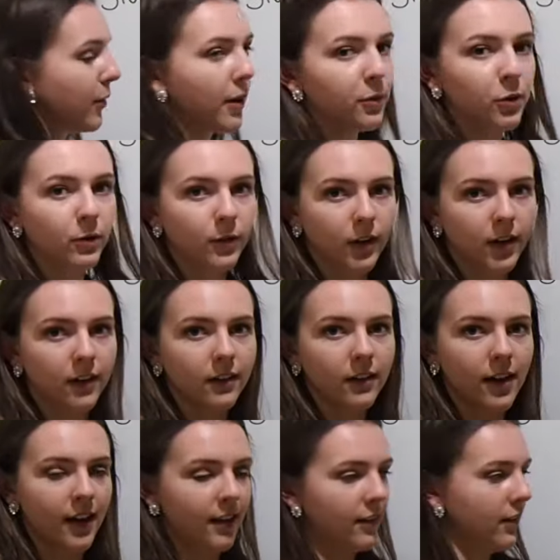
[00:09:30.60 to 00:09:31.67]
around over here
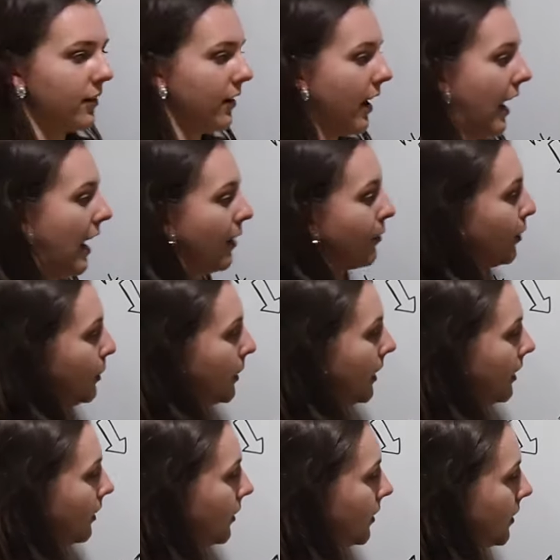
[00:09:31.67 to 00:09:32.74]
and everyone
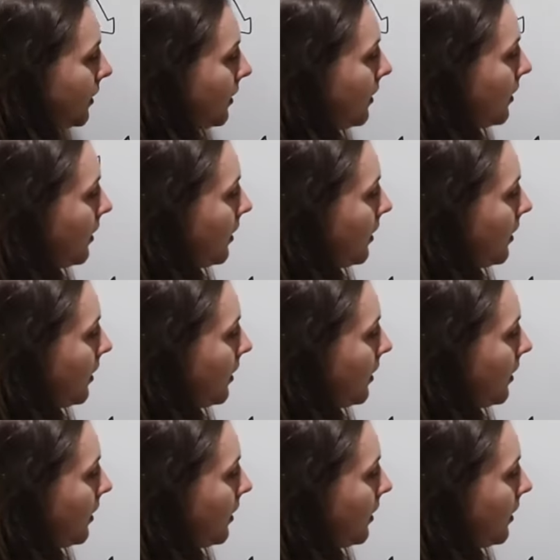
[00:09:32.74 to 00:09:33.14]
else